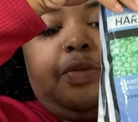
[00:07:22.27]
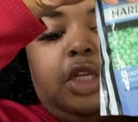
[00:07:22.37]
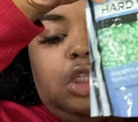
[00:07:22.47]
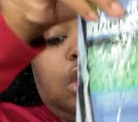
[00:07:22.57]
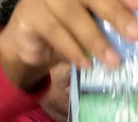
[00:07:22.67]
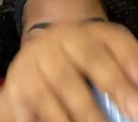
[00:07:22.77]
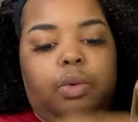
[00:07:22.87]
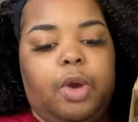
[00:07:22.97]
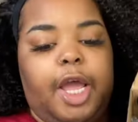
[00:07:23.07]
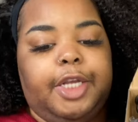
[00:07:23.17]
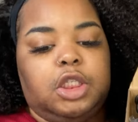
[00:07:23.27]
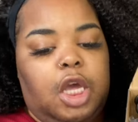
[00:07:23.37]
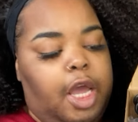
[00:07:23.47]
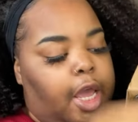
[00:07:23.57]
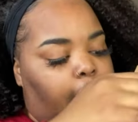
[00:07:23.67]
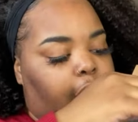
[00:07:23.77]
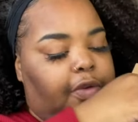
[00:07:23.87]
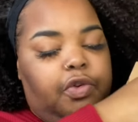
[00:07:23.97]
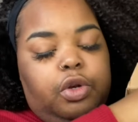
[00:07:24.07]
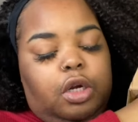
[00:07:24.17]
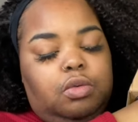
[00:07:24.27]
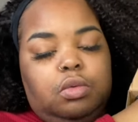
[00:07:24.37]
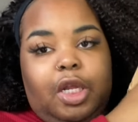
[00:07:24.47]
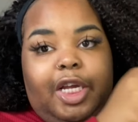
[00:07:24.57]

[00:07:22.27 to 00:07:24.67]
have this hard wax. And if you don't